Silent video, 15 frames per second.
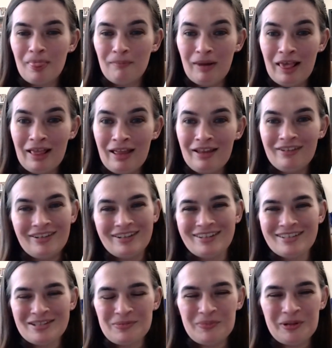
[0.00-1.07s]
Bleh, I
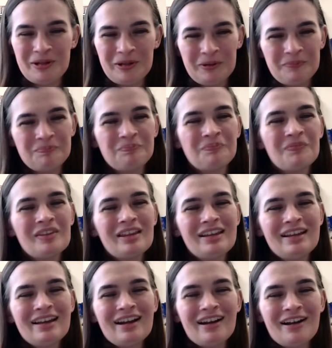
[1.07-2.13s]
can speak.
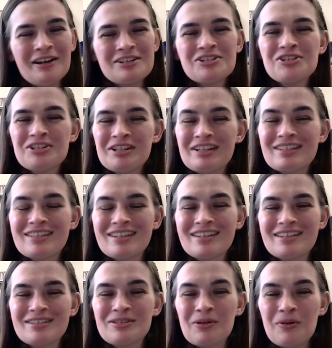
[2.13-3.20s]
She is
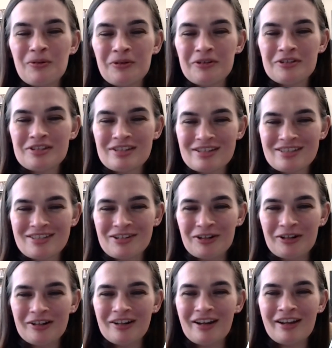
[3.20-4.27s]
his older
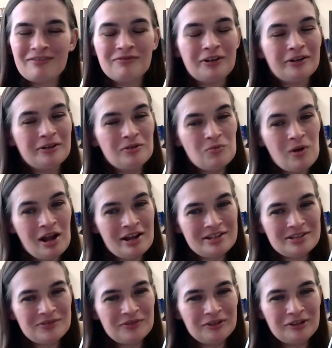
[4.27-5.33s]
sister and very
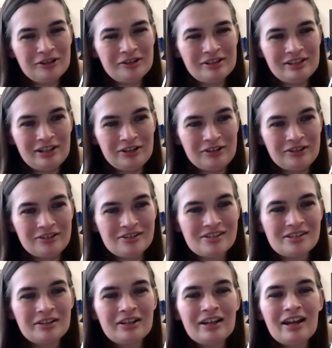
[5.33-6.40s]
wise for her
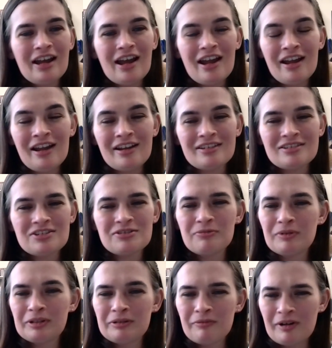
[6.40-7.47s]
years, and she
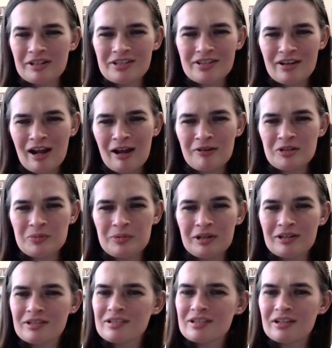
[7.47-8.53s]
really runs the house
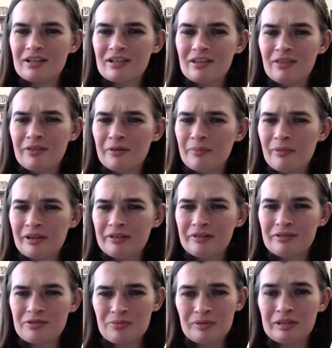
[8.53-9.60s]
because their mother
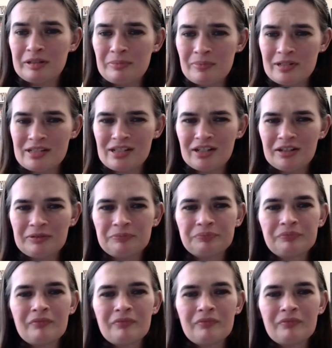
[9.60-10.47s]
is really busy.